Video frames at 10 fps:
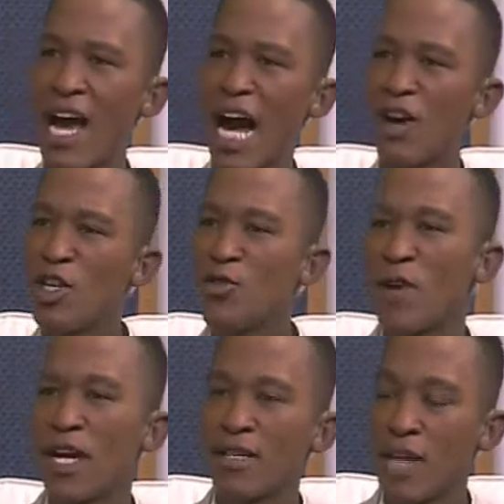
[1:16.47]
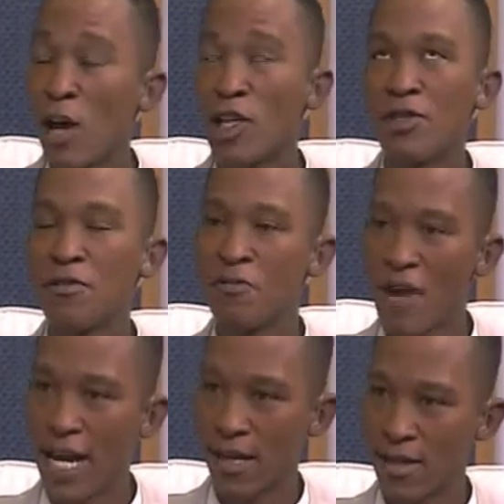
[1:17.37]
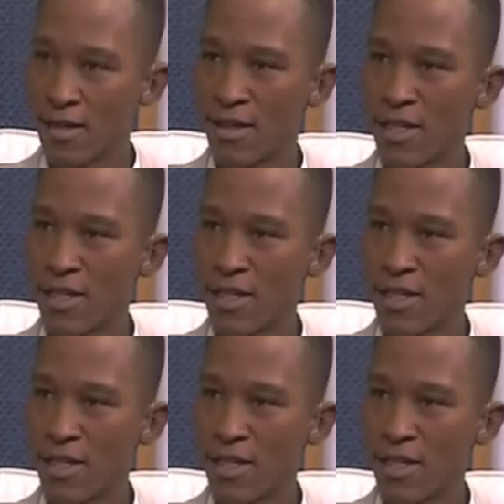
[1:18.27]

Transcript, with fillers: How do you find, how do you define